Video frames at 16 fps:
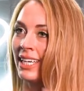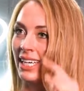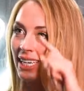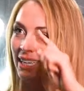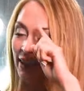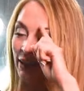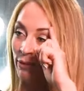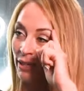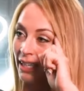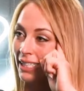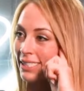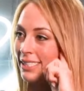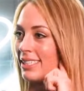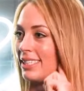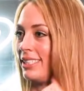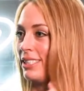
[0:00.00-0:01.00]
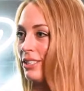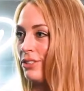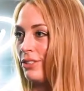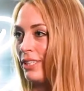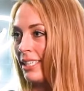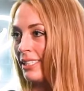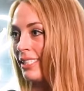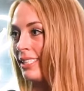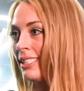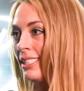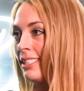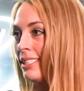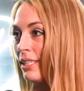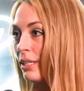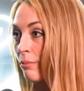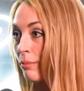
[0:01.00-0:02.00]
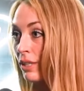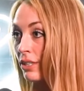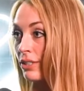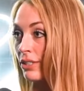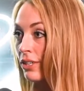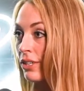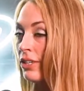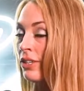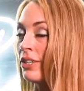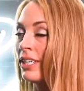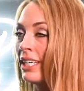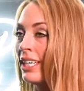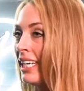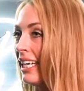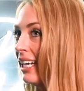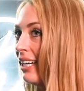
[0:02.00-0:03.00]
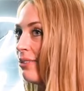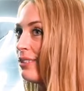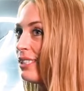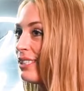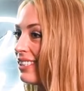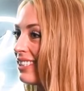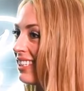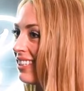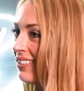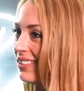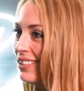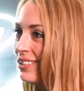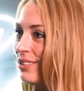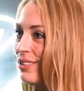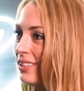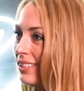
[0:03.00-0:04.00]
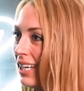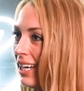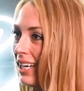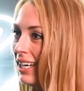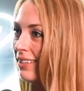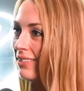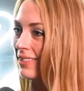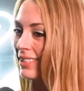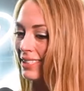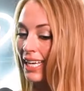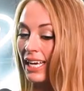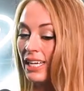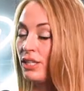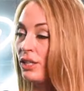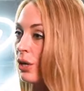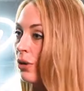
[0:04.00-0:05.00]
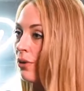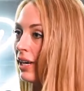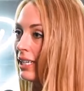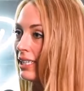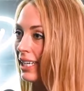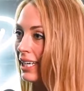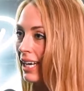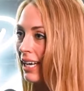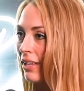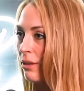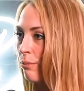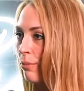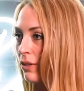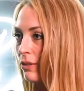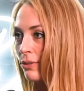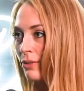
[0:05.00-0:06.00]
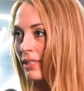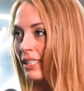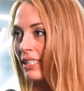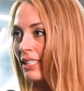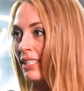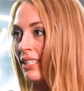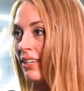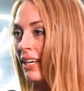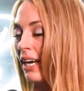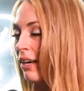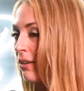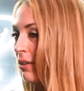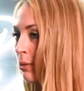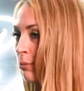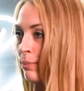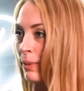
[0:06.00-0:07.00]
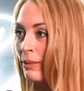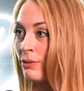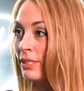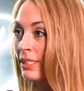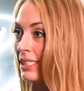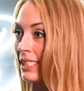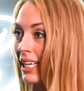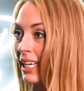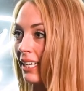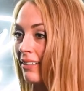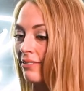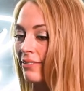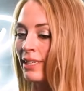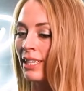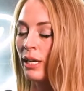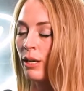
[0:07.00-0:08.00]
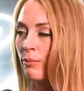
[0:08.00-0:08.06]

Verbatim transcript: And then when I started to transition to commercial, it was it was tough because I had no idea how the posts were going to do, how it'd be received.